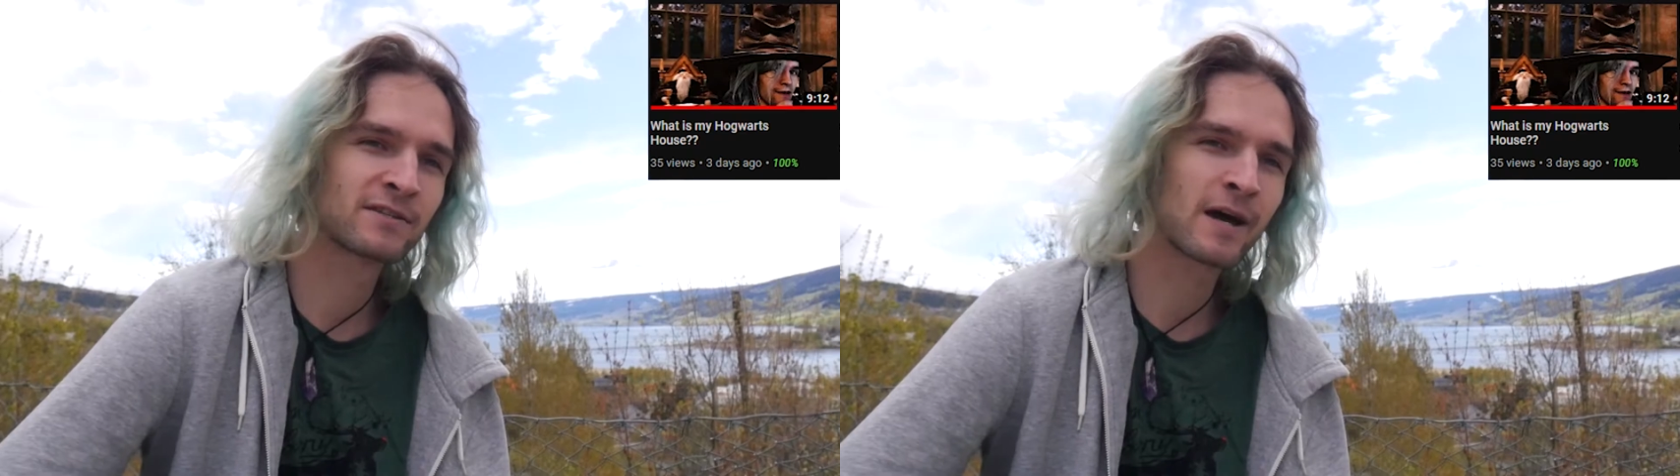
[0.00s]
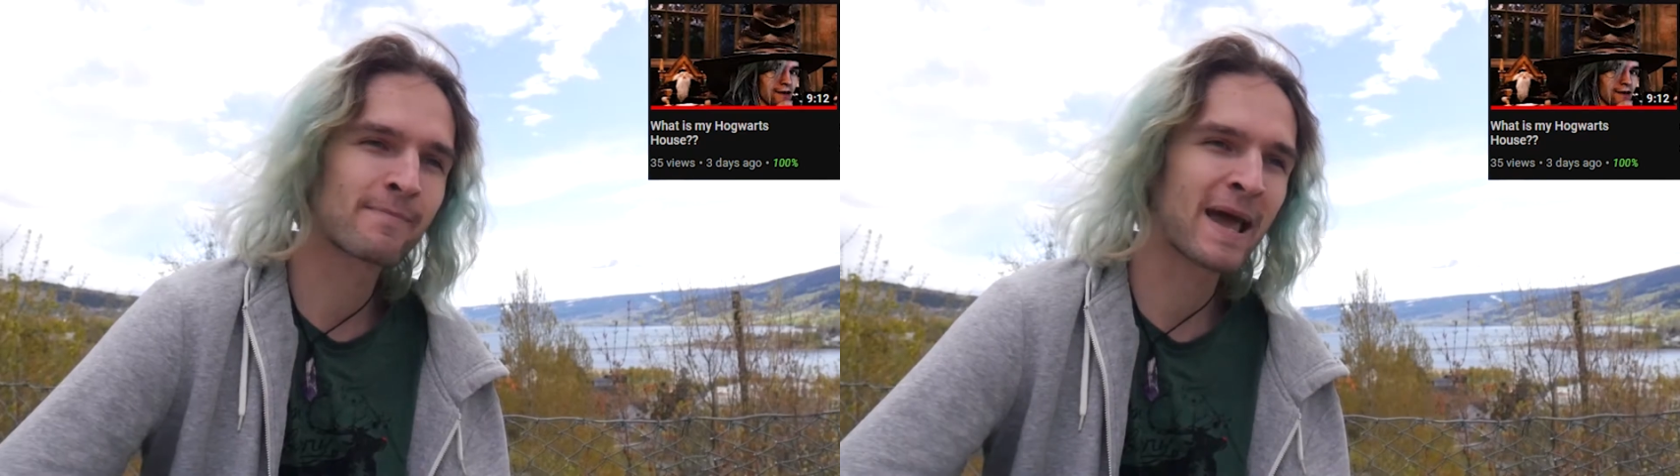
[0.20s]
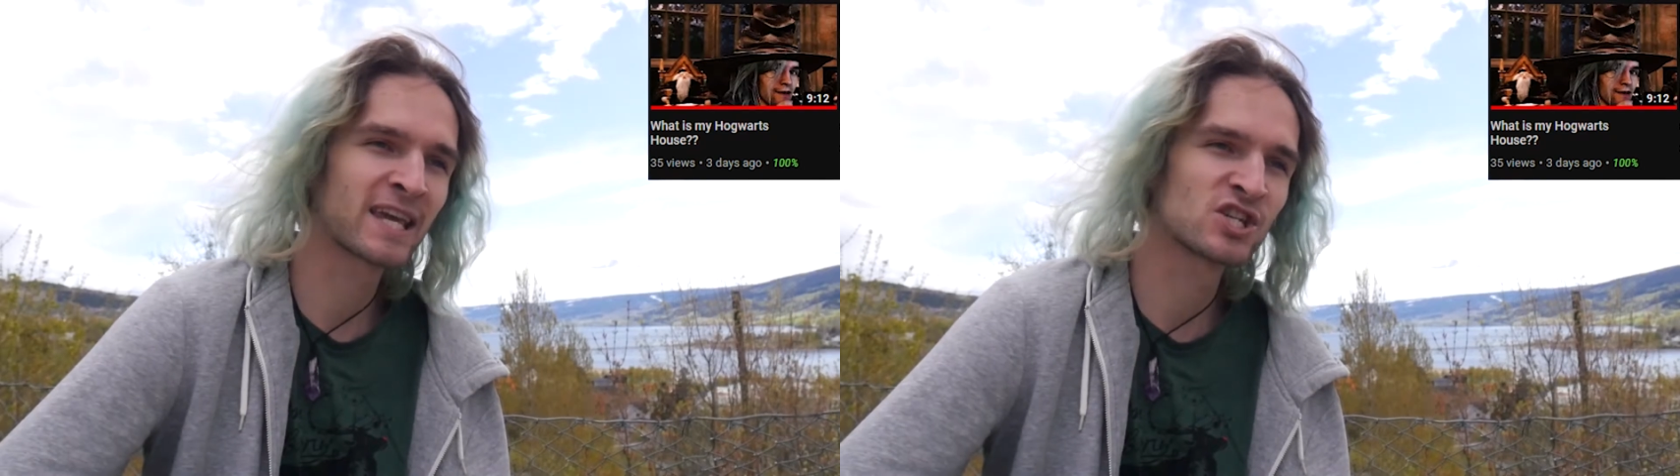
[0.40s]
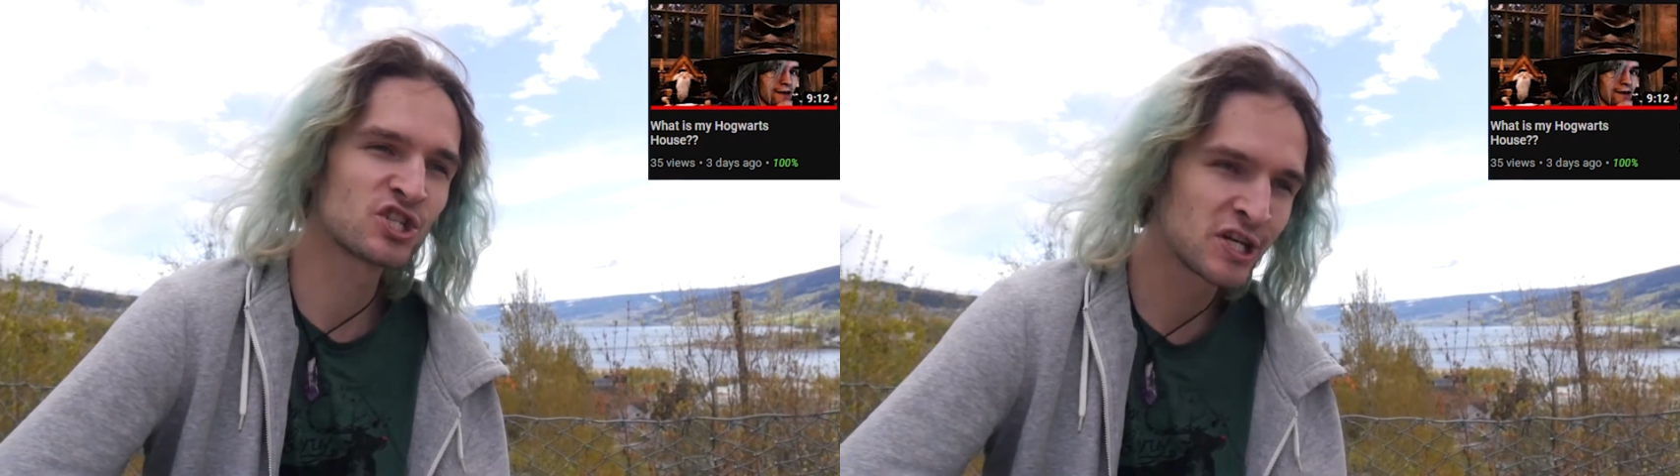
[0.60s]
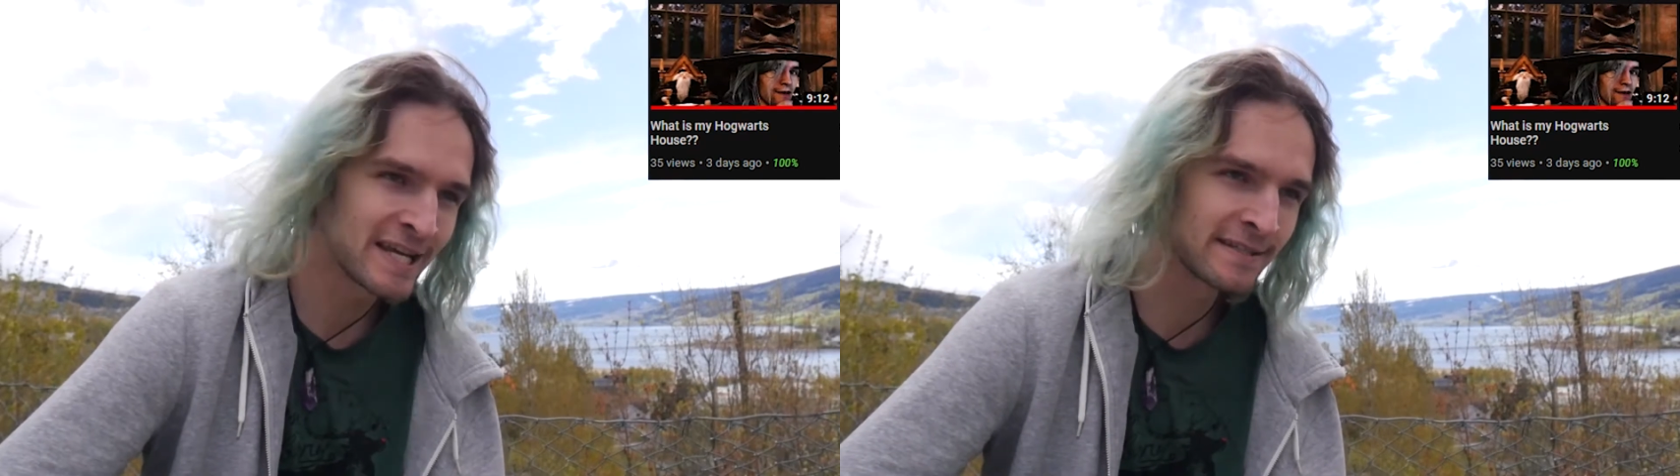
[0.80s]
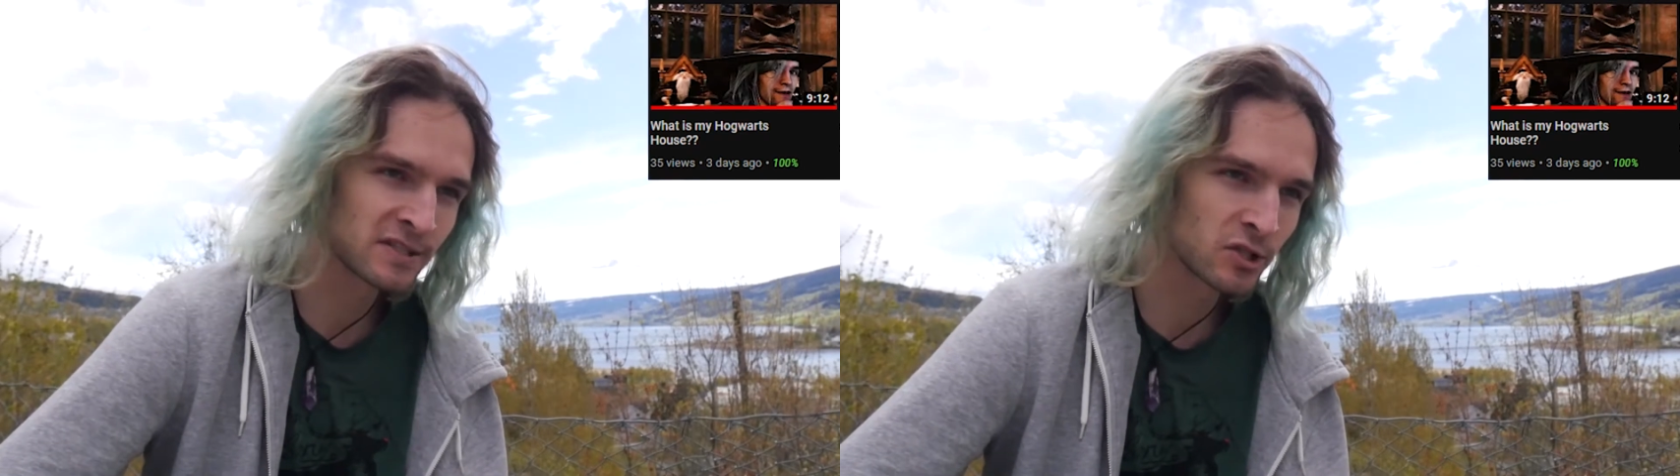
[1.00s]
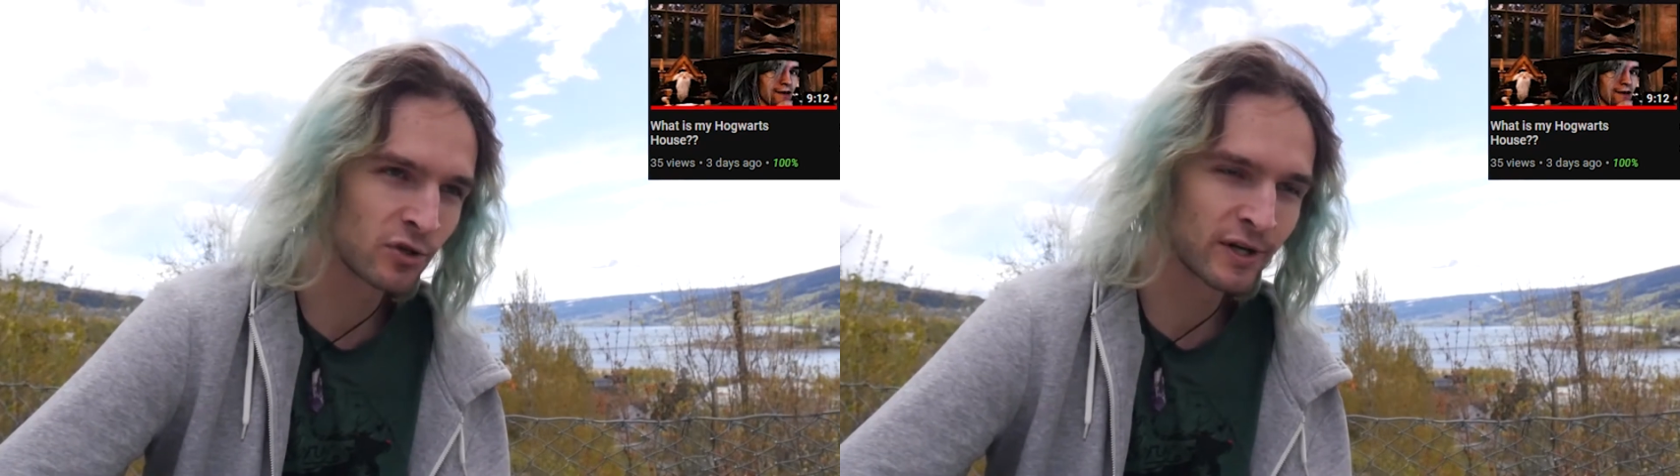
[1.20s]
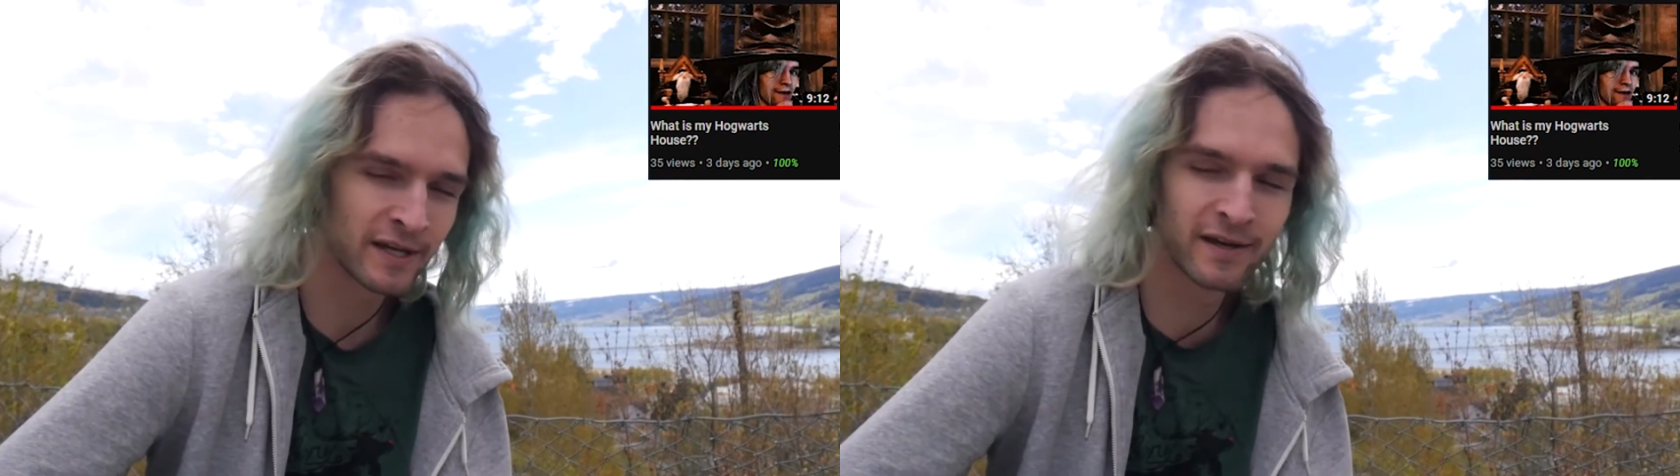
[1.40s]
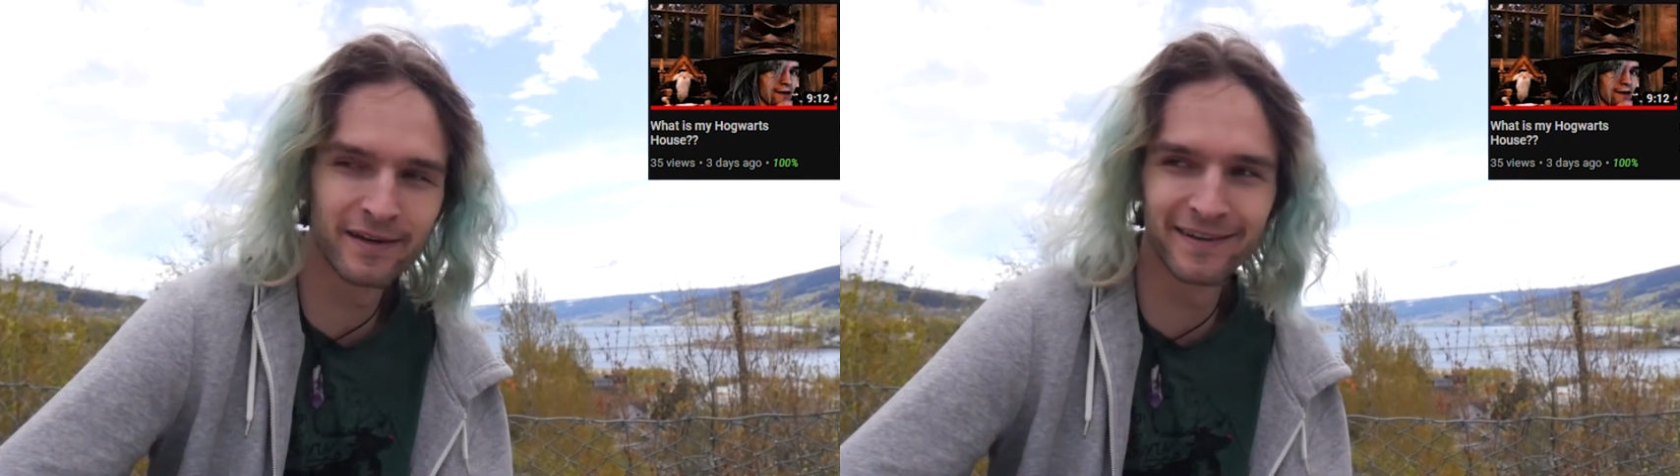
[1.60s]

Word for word: not mac and cheese stirring.